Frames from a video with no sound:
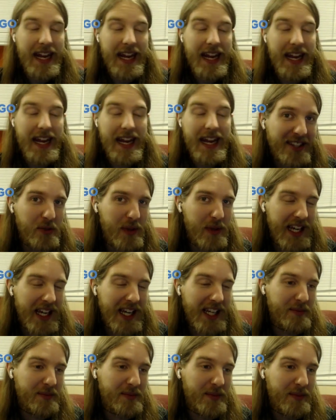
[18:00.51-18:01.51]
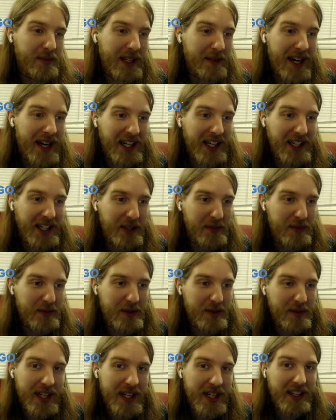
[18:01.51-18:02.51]
it would be X-Men Apocalypse, to be
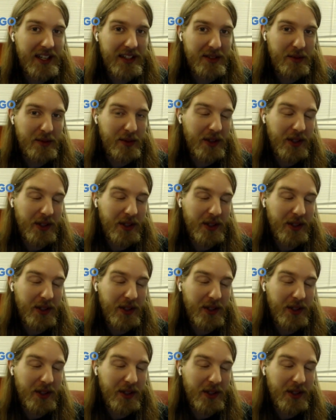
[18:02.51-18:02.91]
honest with you.